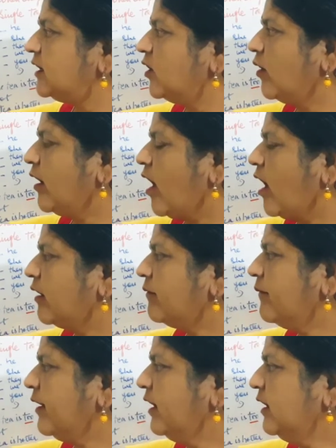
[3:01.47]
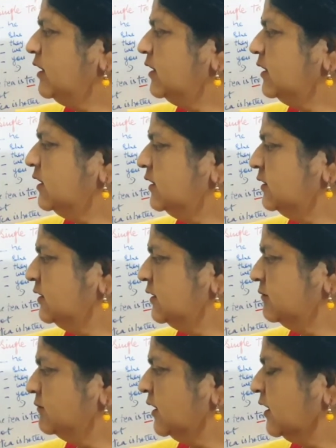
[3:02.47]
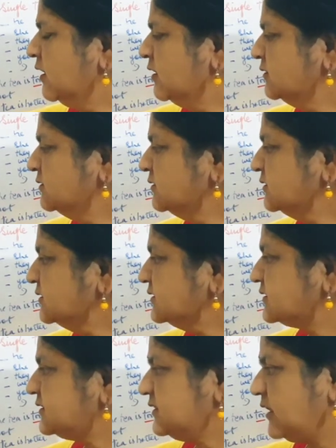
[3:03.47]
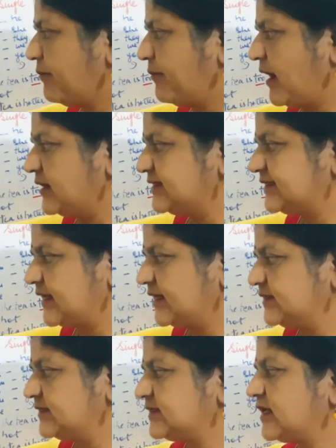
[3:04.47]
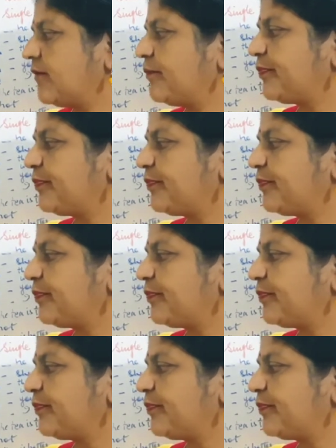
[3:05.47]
could not. So, if the question is in the past tense,